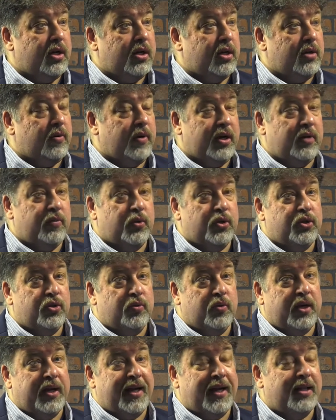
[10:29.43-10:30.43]
He agreed we're
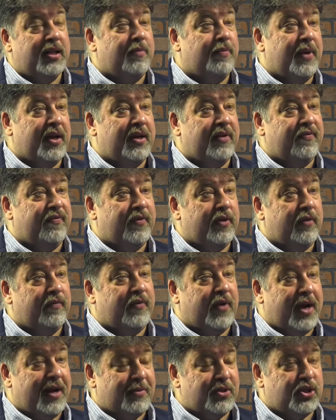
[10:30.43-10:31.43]
doing an independent film
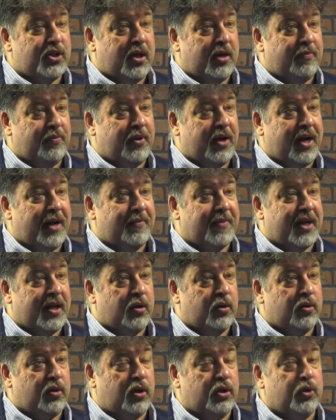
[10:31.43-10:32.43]
for Amazon Prime
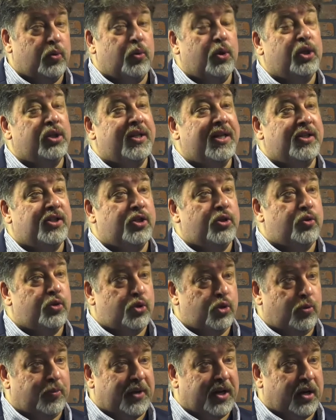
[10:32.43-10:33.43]
now called The World Needs a New
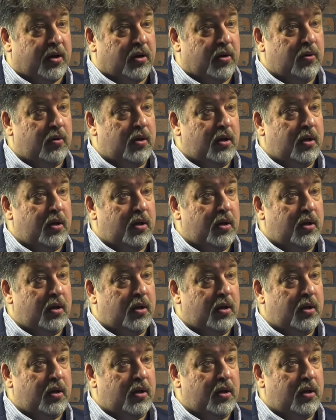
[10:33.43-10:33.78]
Superhero.